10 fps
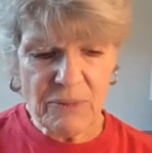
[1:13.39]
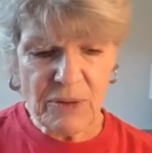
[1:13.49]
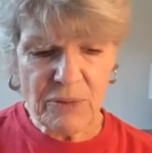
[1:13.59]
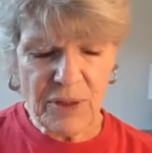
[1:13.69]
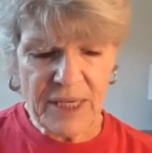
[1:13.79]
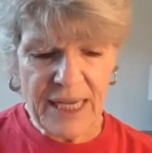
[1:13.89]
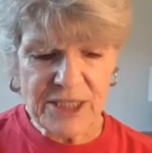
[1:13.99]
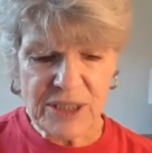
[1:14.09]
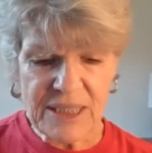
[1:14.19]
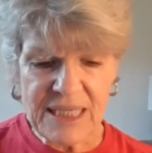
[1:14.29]
recruiting
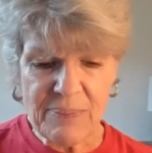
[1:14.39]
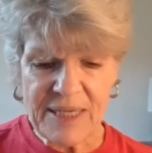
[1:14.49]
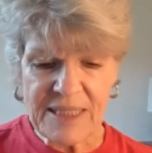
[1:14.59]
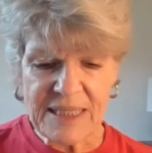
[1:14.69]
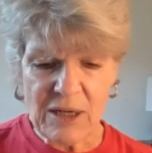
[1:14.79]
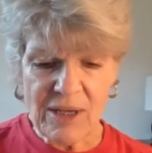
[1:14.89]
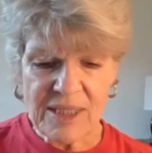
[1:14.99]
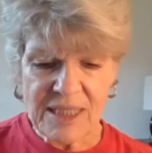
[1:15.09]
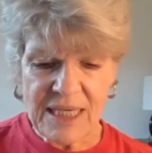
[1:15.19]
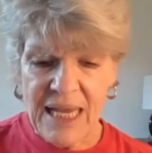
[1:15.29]
agency based in
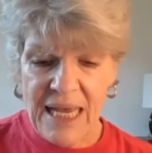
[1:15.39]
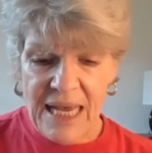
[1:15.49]
Austin.